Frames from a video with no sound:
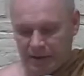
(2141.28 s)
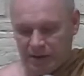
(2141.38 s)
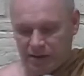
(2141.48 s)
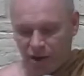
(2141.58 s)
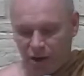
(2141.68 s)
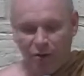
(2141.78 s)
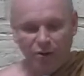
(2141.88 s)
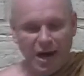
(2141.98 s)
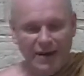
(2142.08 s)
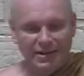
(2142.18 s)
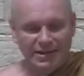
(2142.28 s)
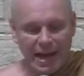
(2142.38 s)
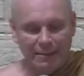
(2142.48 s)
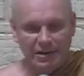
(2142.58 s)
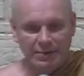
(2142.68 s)
So you have
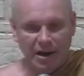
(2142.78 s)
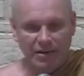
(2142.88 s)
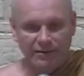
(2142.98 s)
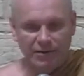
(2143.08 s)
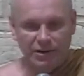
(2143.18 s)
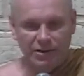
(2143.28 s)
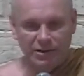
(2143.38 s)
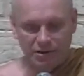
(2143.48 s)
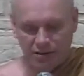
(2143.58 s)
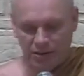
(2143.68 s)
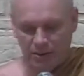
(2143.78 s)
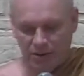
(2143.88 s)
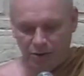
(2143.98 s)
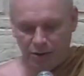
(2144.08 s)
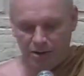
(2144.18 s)
established mindfulness. So
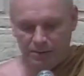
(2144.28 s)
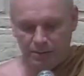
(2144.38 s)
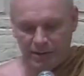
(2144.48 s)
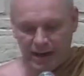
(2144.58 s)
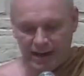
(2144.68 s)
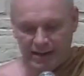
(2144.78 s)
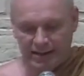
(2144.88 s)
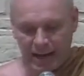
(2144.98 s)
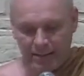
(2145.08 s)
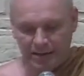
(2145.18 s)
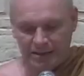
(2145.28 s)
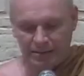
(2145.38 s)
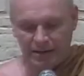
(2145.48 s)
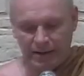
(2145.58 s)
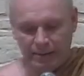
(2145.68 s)
because established
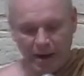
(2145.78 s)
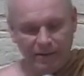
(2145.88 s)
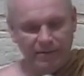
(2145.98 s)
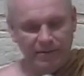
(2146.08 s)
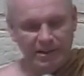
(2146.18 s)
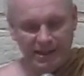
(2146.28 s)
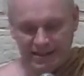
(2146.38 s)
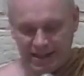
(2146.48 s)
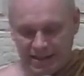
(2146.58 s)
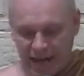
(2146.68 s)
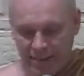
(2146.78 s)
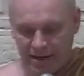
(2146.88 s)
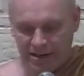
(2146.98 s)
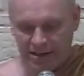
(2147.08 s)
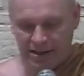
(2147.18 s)
mindfulness is
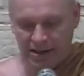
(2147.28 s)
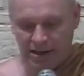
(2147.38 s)
established,